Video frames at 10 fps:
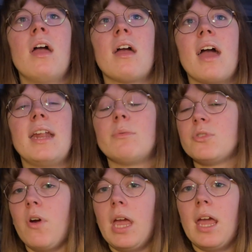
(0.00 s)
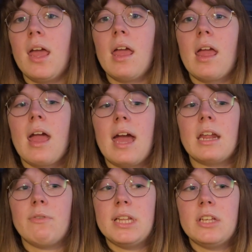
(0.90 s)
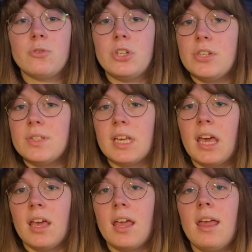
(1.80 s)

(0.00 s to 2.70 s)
and it was great. And I really enjoyed using it.